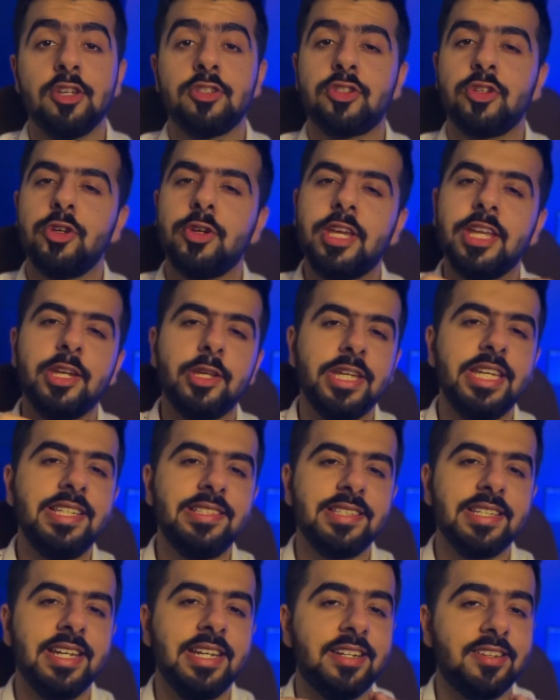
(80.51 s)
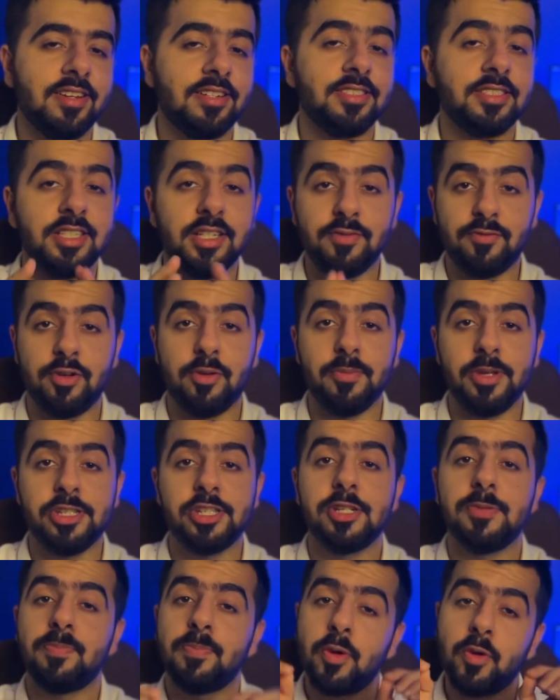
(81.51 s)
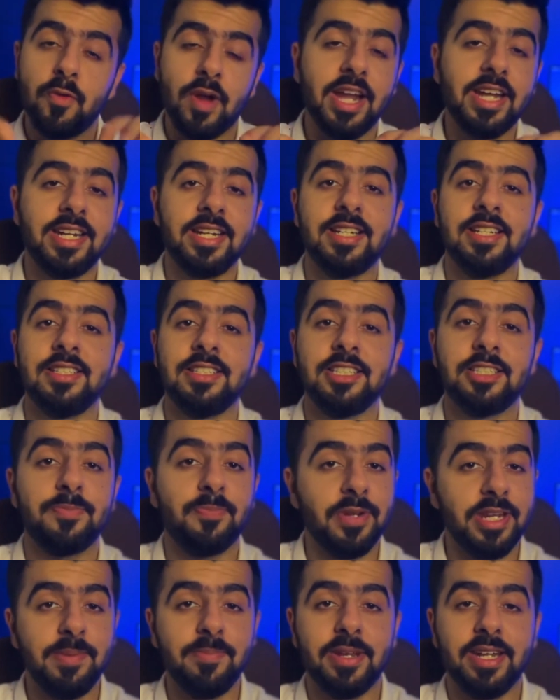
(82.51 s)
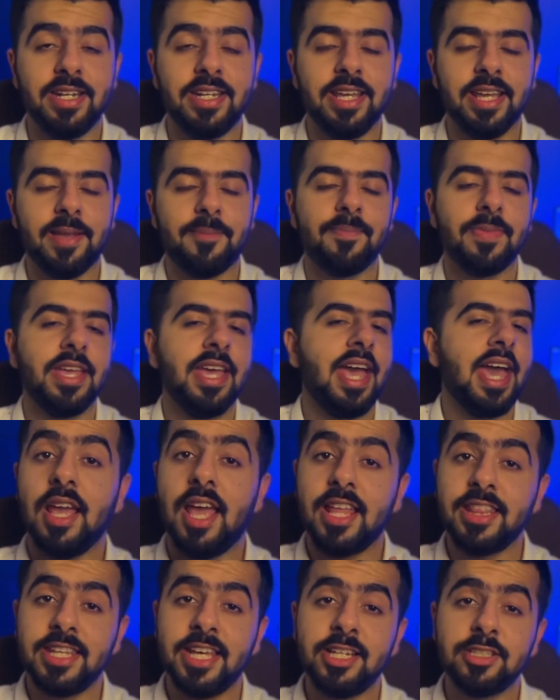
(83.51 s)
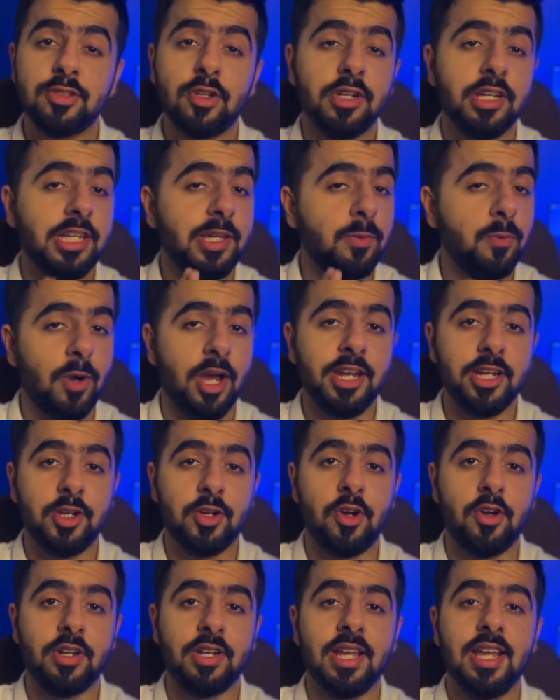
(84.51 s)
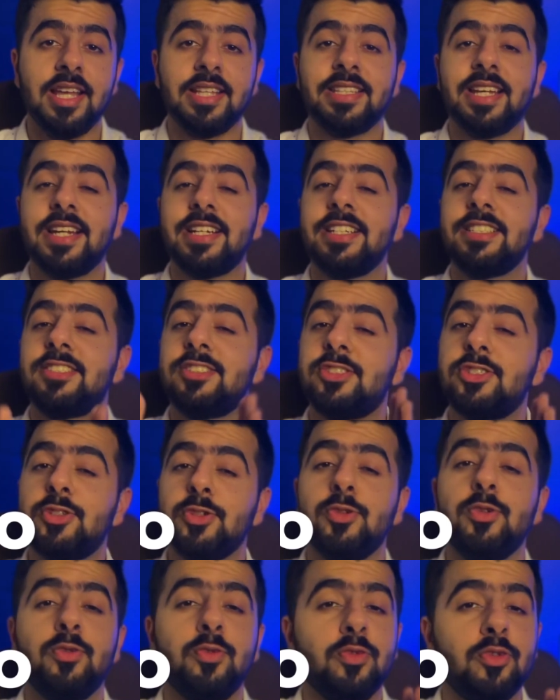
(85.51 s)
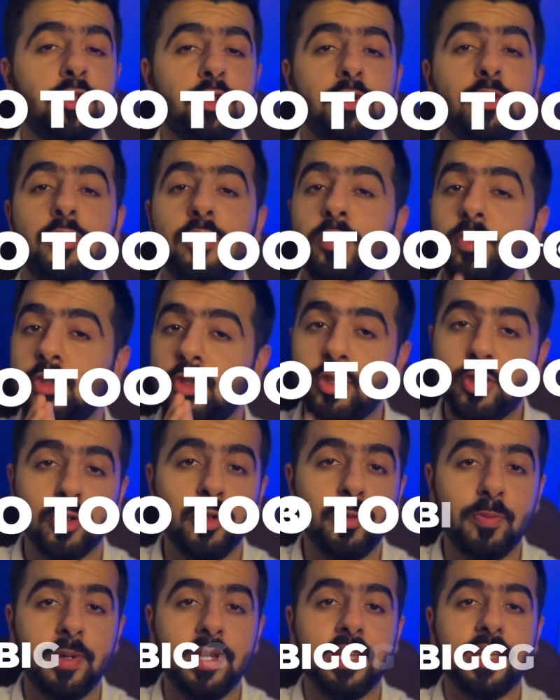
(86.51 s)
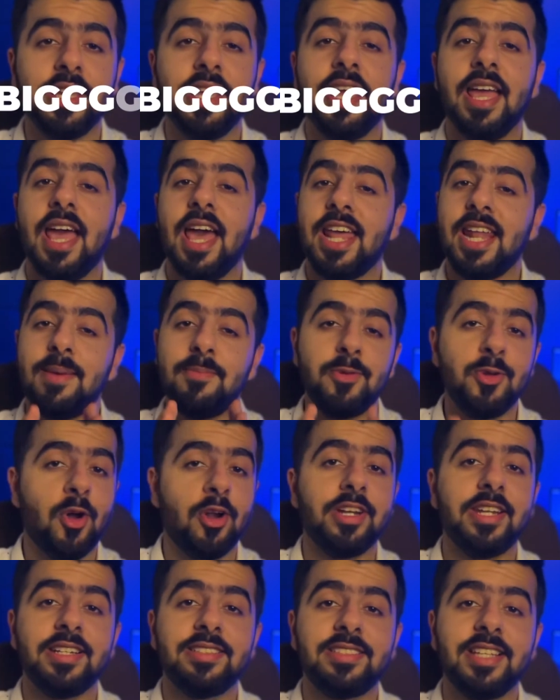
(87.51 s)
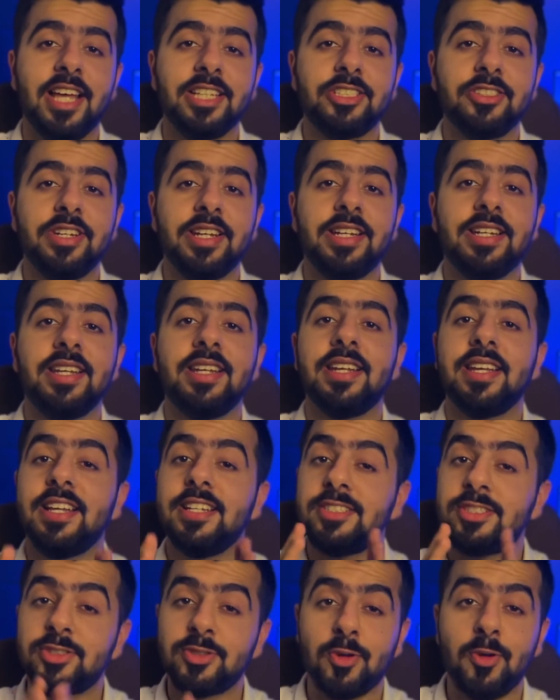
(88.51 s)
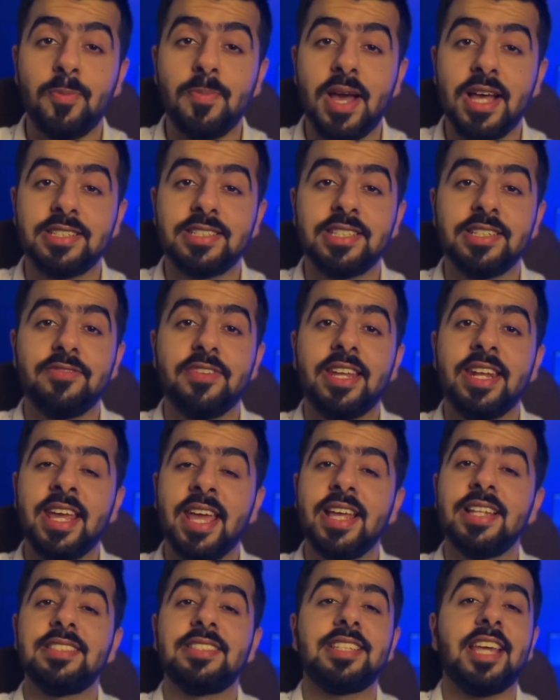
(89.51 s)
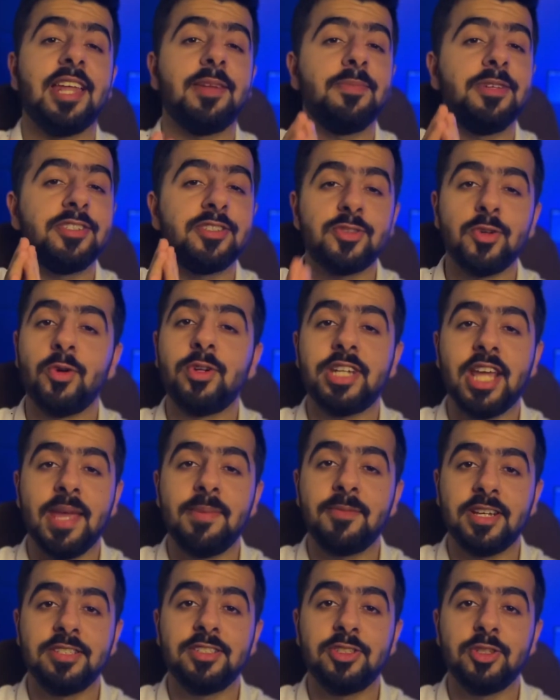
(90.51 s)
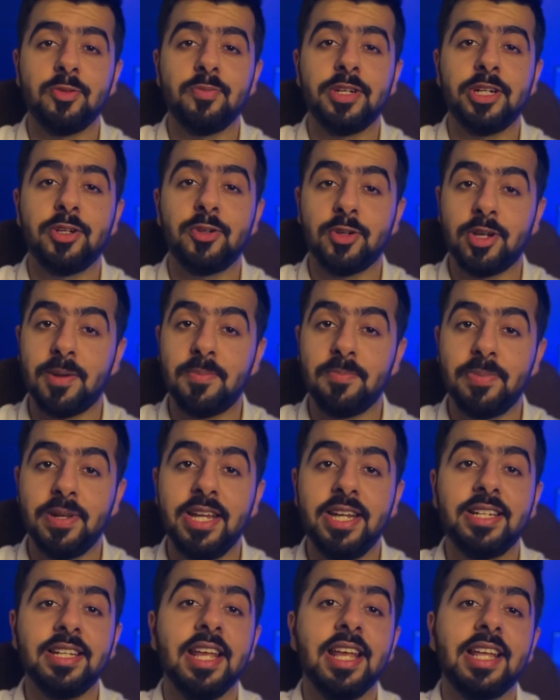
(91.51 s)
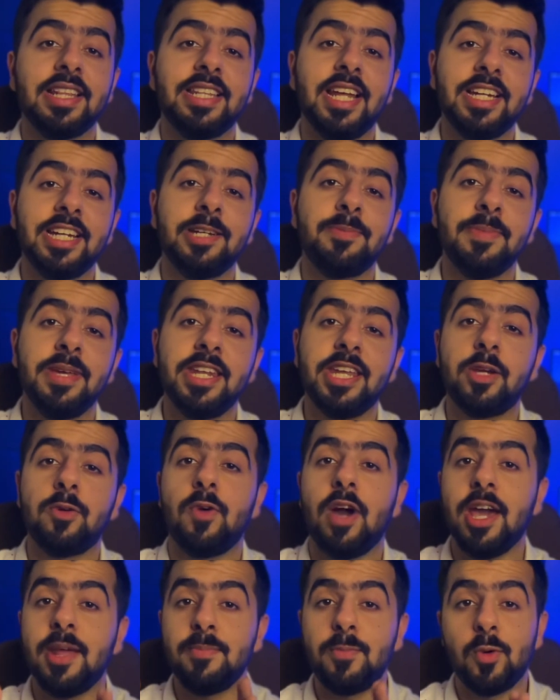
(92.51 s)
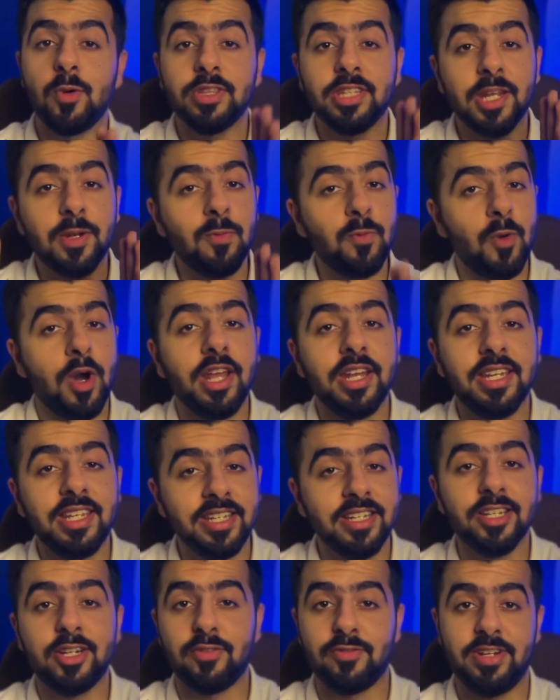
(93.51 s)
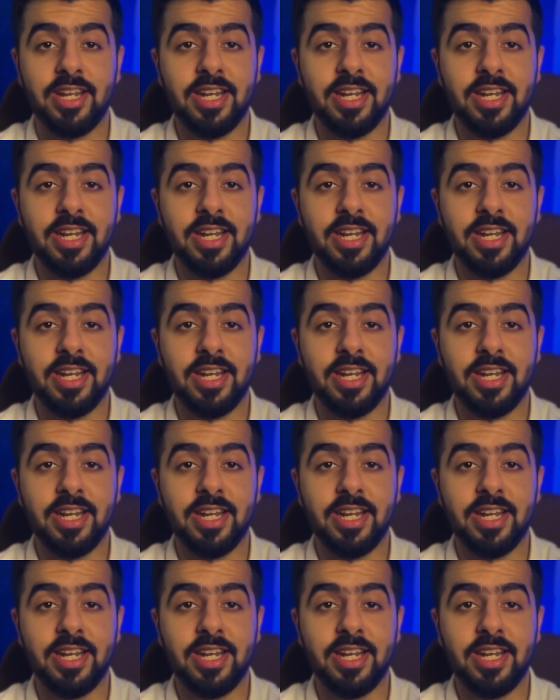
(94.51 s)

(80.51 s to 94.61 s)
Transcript: so you can easily trust the information provided in this pre-made deck. And there's only one con, that it's too big. And I'm not exaggerating, it's so massive and hence can be so time consuming to complete that it may require more than 1 year of